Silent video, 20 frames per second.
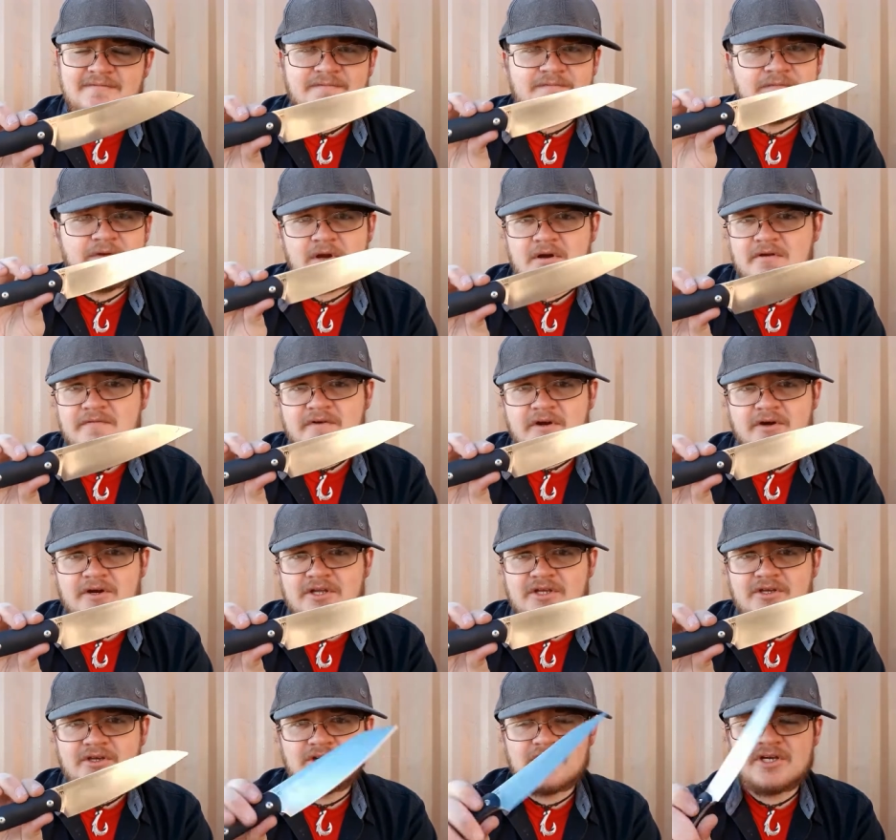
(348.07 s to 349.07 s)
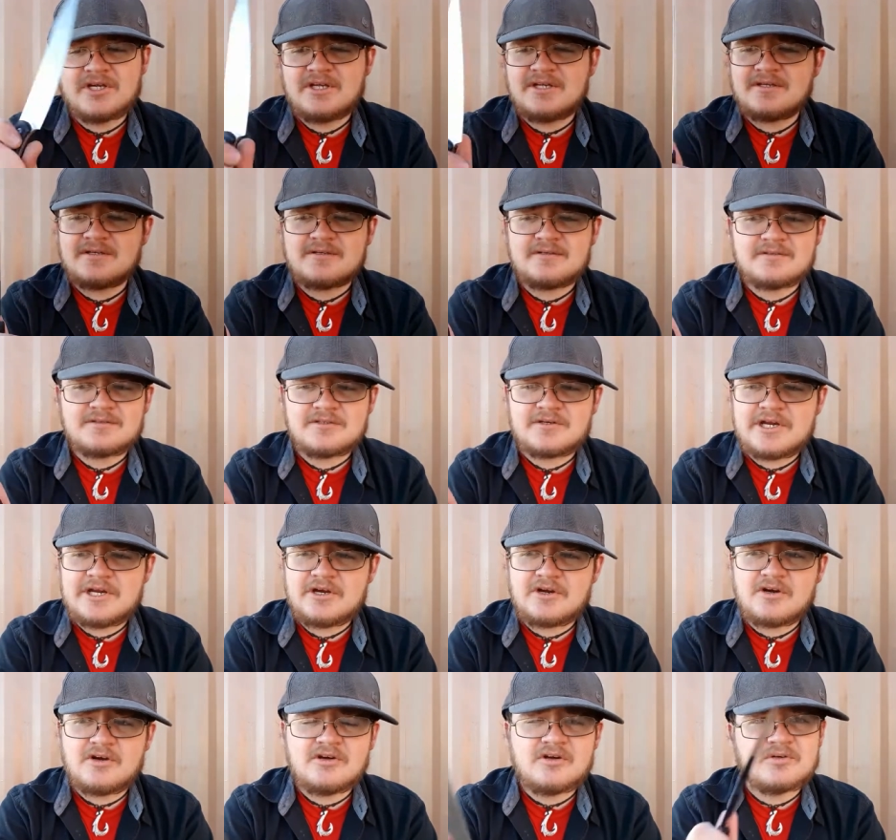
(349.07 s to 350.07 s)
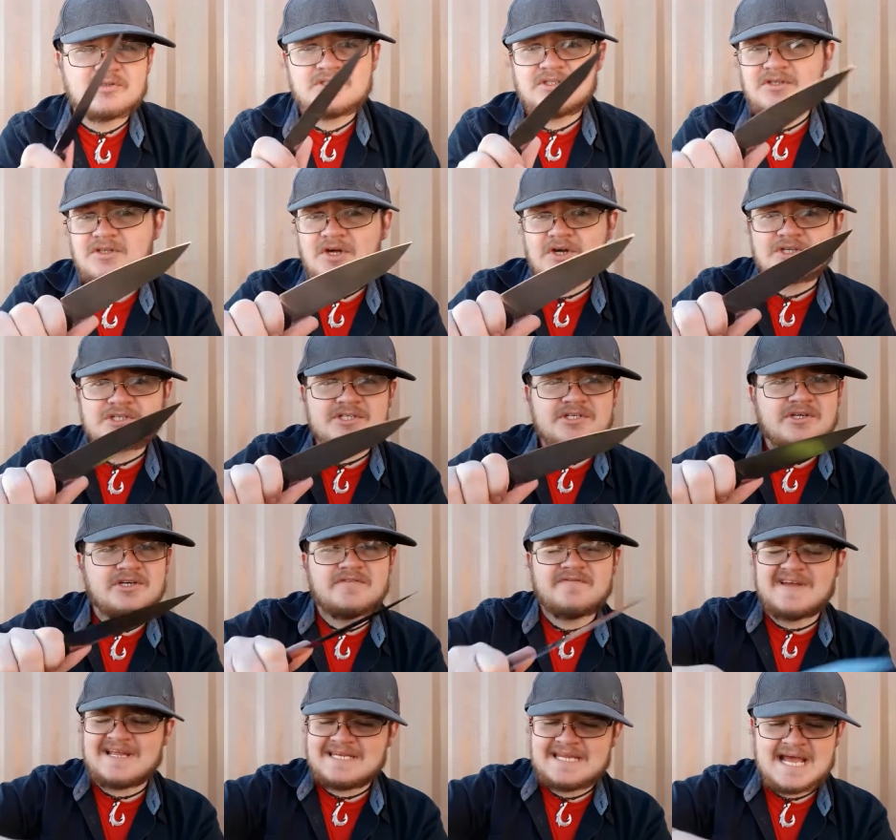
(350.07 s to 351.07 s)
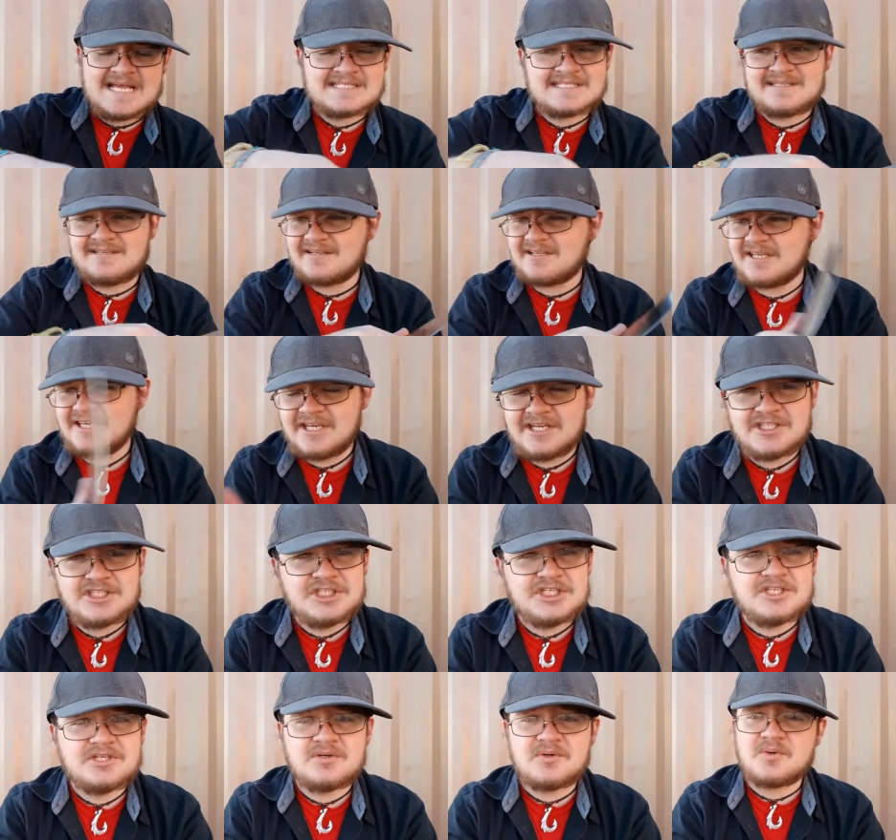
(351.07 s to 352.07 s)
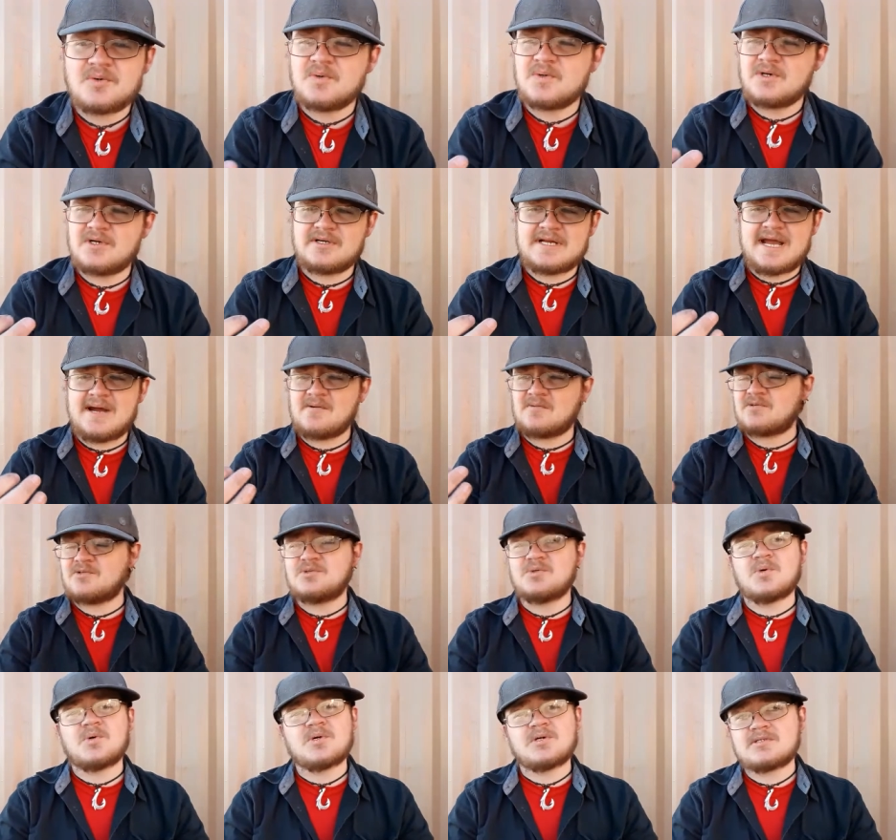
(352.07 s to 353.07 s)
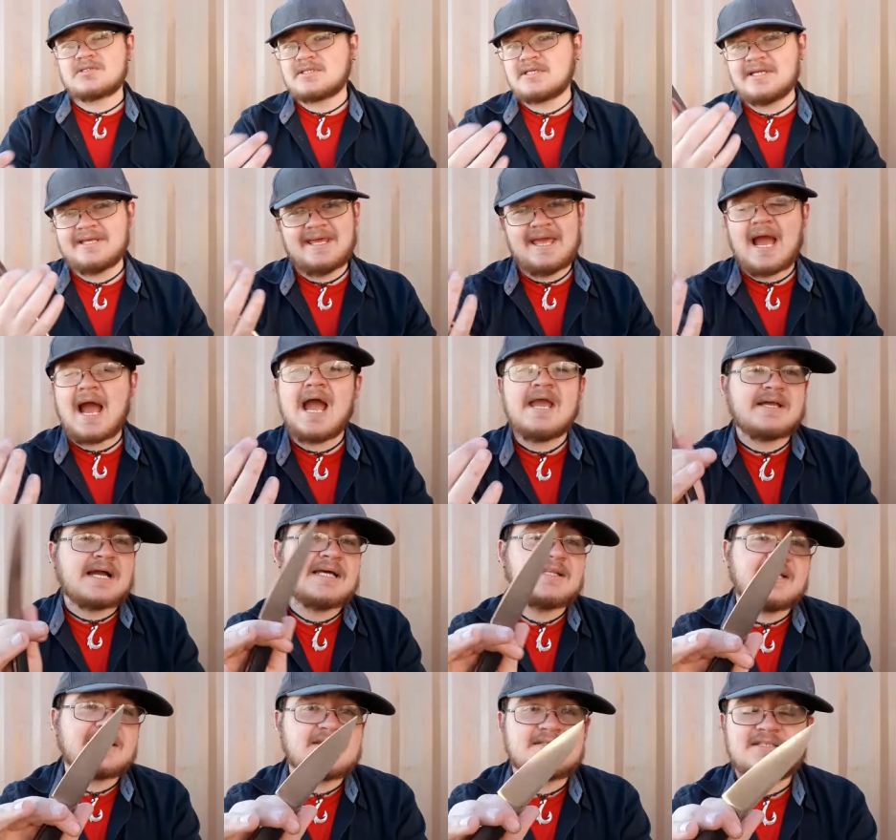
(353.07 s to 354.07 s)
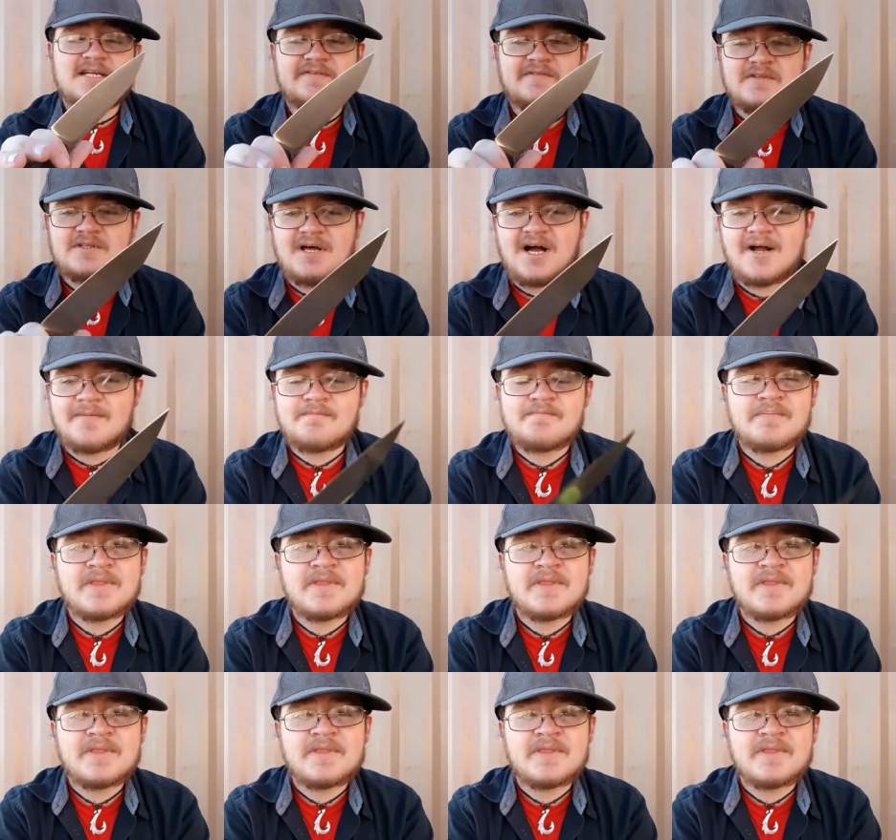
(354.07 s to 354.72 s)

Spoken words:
Very, very good. Great ergos, looks good, fantastic in a kitchen or outdoors. I like this knife a lot.